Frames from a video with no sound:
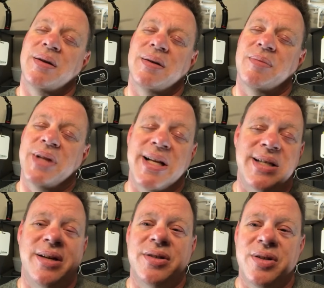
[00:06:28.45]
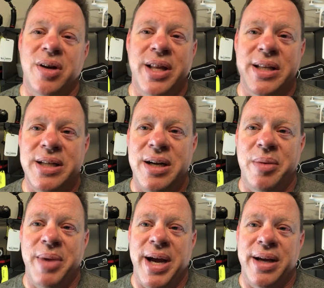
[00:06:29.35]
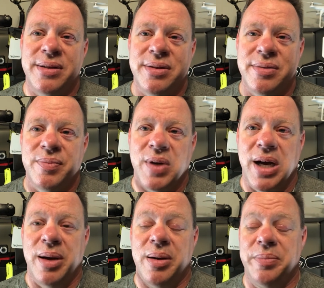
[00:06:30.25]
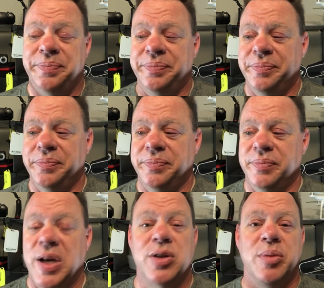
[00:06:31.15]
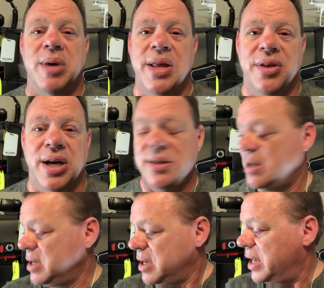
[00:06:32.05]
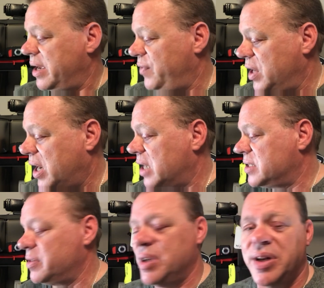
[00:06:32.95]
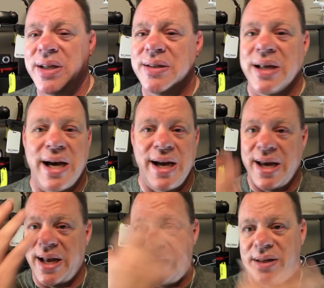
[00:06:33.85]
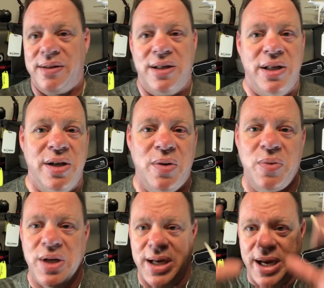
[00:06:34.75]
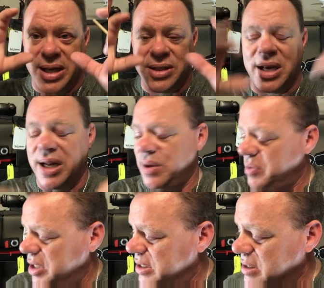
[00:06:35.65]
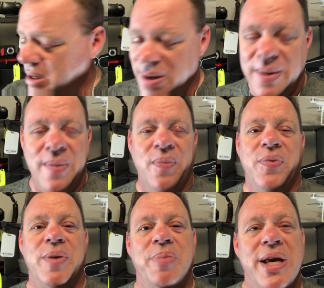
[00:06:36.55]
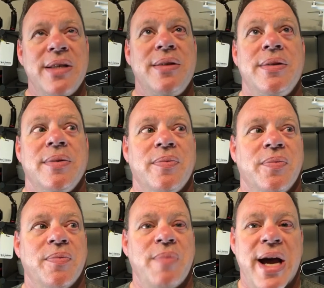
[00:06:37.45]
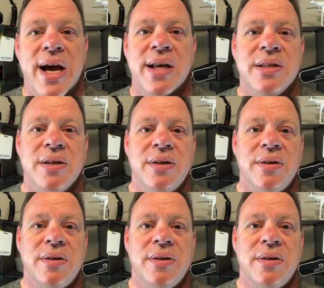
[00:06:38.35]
But that's it on that's it on masks. Um, those are my thoughts. Now, if you also noticed, I had a clear one, I had solid ones. The best mask